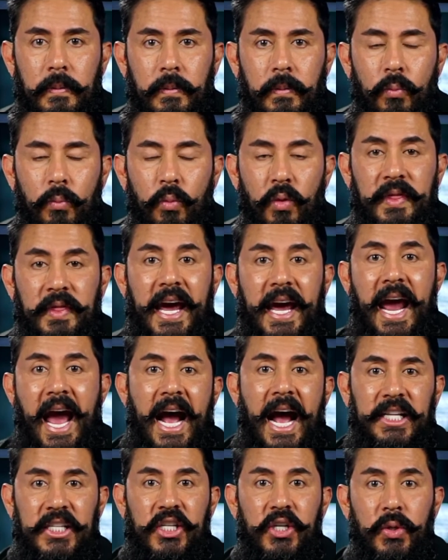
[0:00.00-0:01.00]
when they
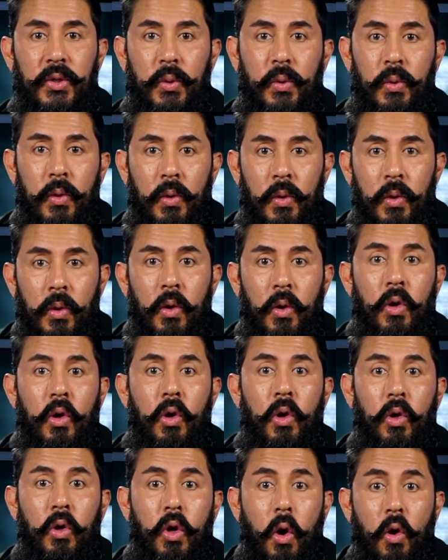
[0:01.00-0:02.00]
had to
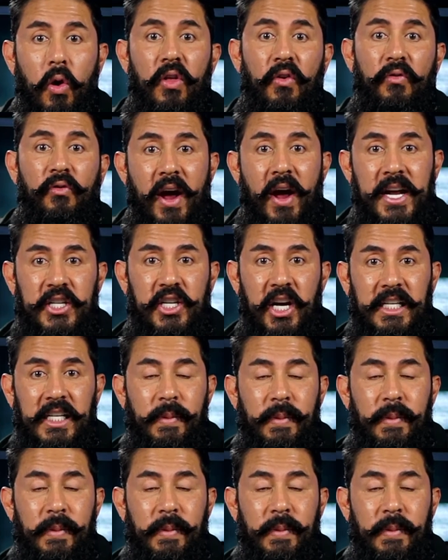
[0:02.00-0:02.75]
go to the franchise